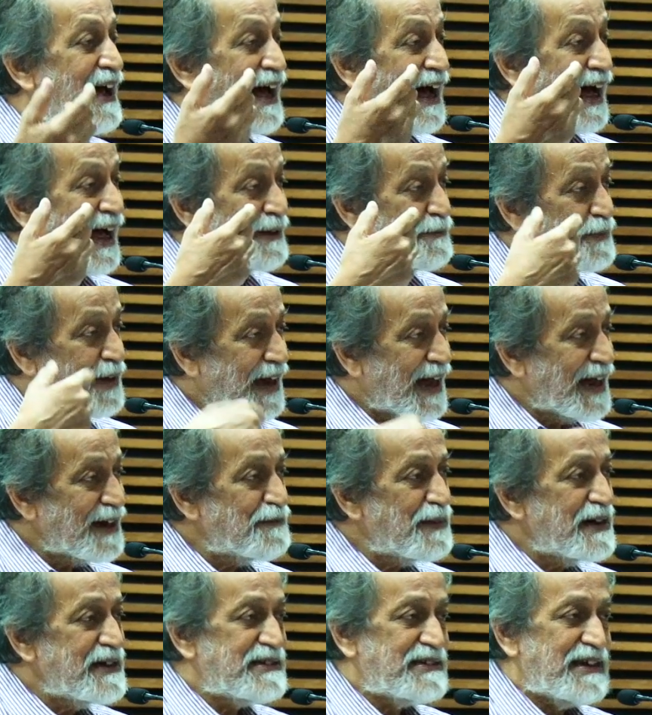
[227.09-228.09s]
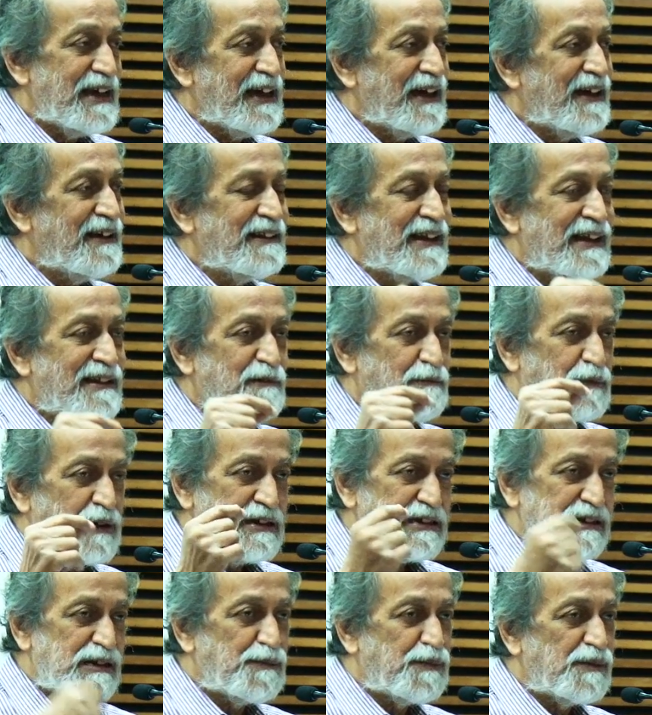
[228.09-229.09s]
I began by saying that the
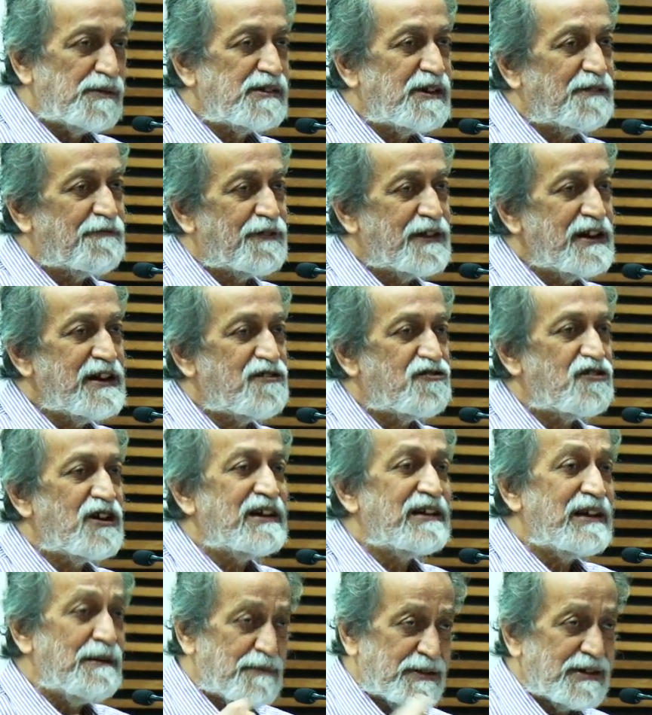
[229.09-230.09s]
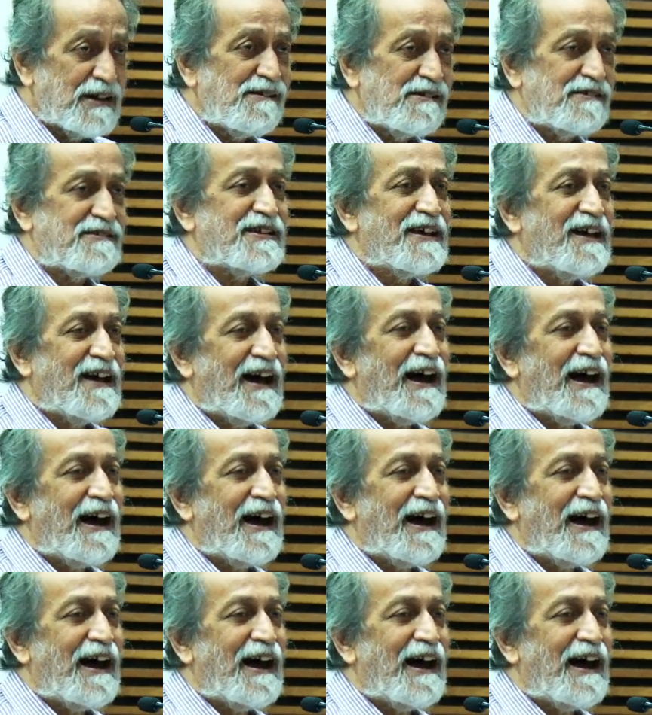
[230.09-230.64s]
principles of free trade themselves